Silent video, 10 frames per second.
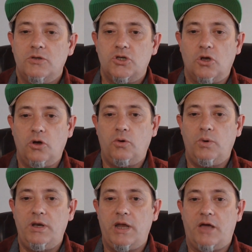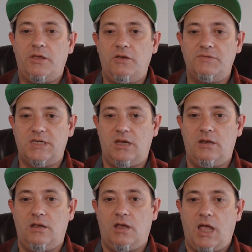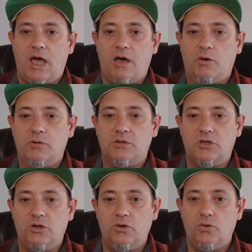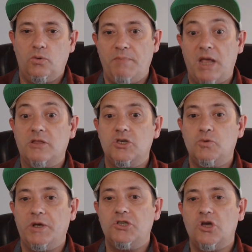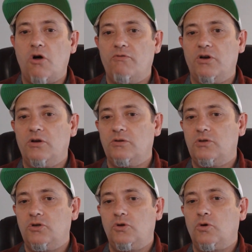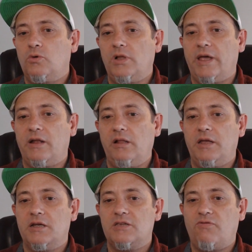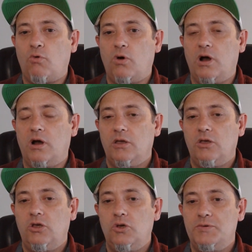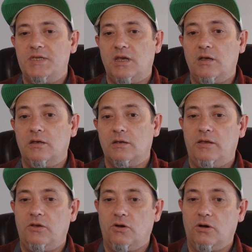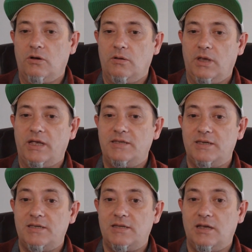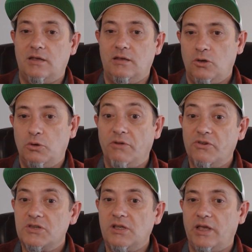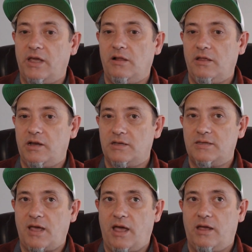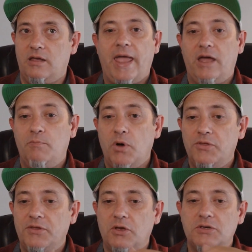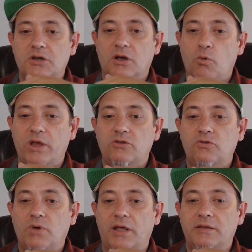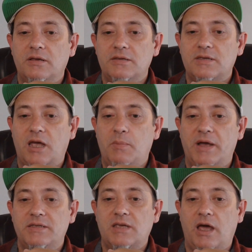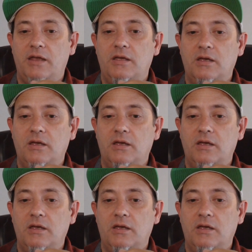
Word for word: So now that you've seen how to make the switch over to Google Analytics 4 using your existing Universal Analytics tag, and both of those are going to run side by side